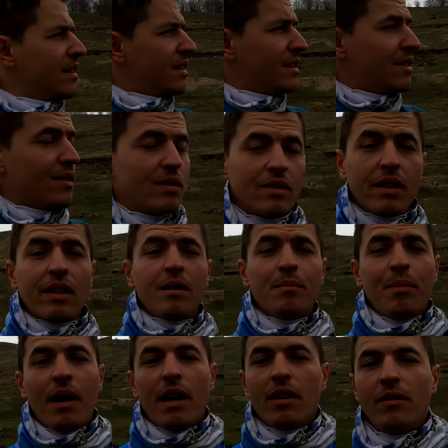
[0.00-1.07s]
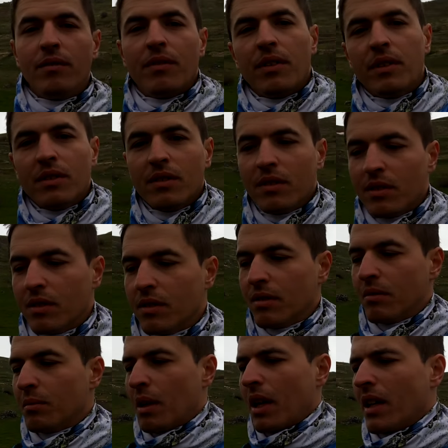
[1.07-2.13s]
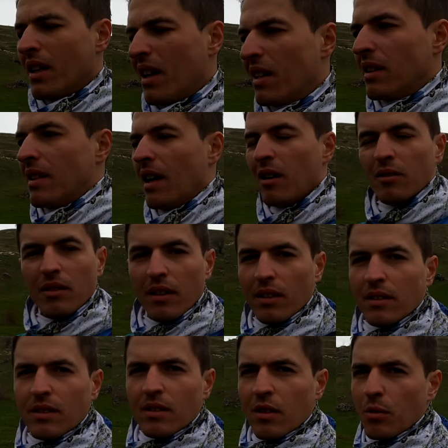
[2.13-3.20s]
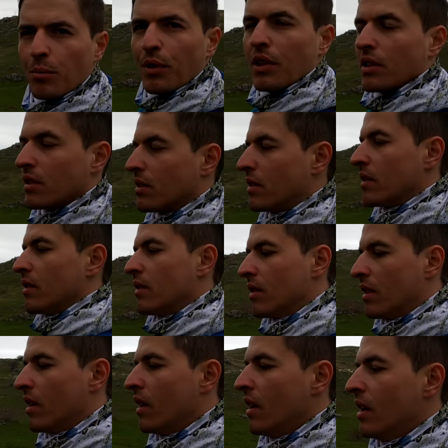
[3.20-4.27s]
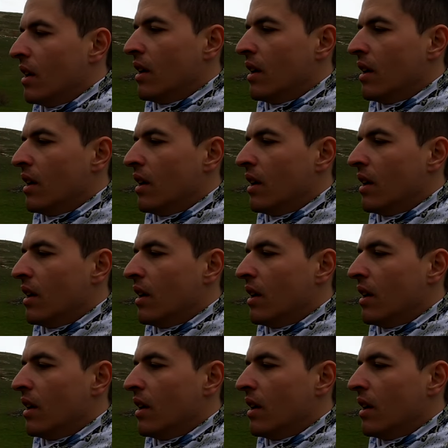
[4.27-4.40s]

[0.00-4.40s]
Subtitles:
This looks like a battlefield, so, but I doubt that Serbians and